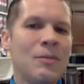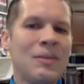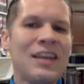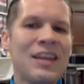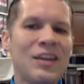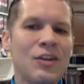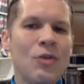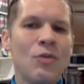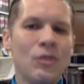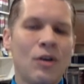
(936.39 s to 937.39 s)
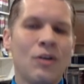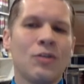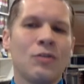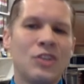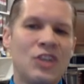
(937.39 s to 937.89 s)
but they can no
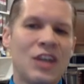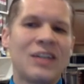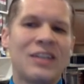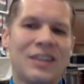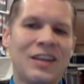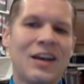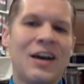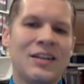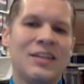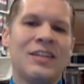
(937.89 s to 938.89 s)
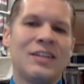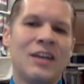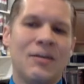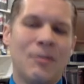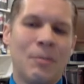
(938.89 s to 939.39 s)
longer reject the content
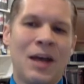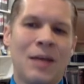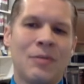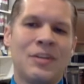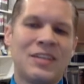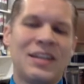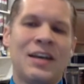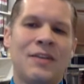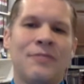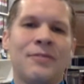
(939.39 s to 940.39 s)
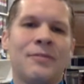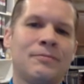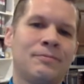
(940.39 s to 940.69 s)
of the Bible itself.